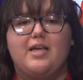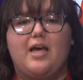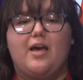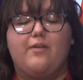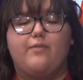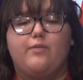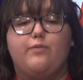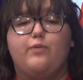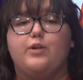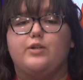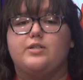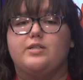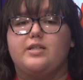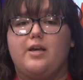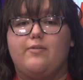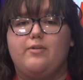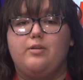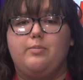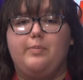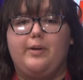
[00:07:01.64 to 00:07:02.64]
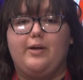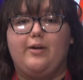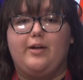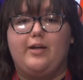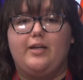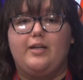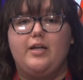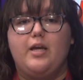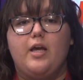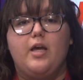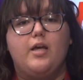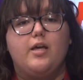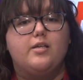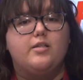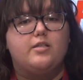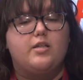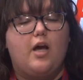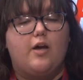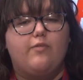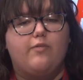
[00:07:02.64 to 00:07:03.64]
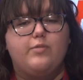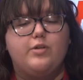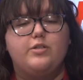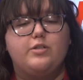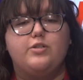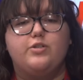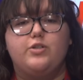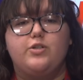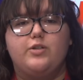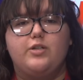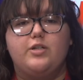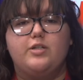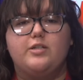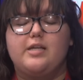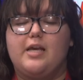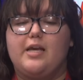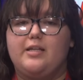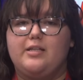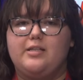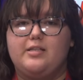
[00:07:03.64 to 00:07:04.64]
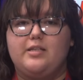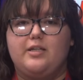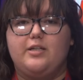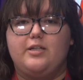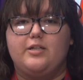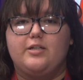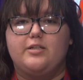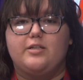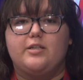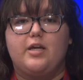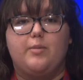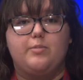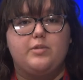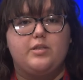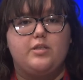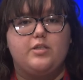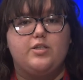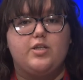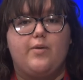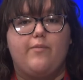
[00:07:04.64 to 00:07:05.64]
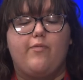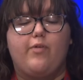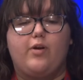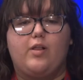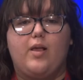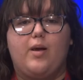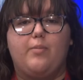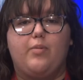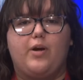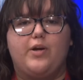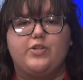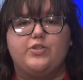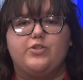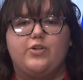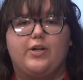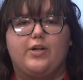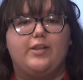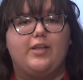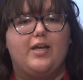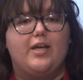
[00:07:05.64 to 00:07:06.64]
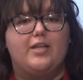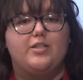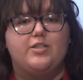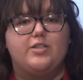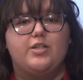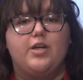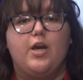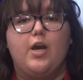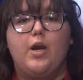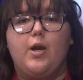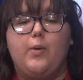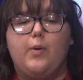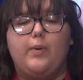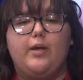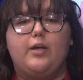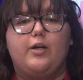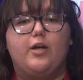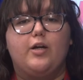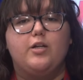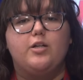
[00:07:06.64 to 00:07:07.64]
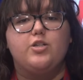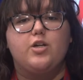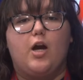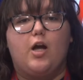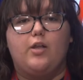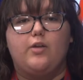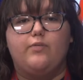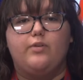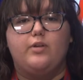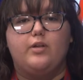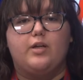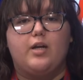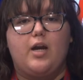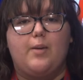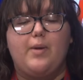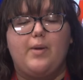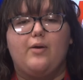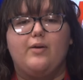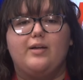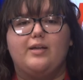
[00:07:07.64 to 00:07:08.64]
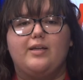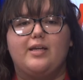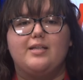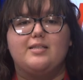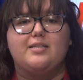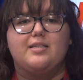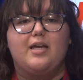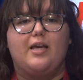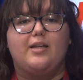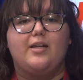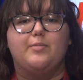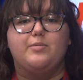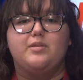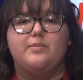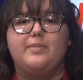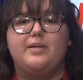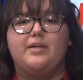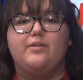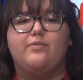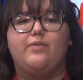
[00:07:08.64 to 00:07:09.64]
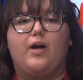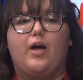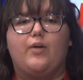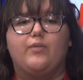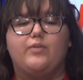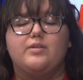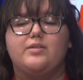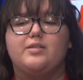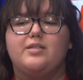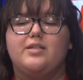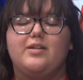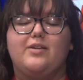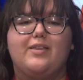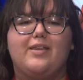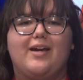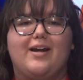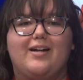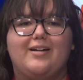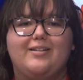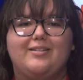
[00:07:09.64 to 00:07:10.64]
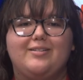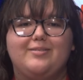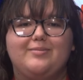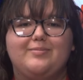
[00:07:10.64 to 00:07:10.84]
half of your 7th period. Sophomores, juniors, and seniors, come to the gym for Club Rush during lunch. We encourage all of you to come out and get signed up to be involved. See you there.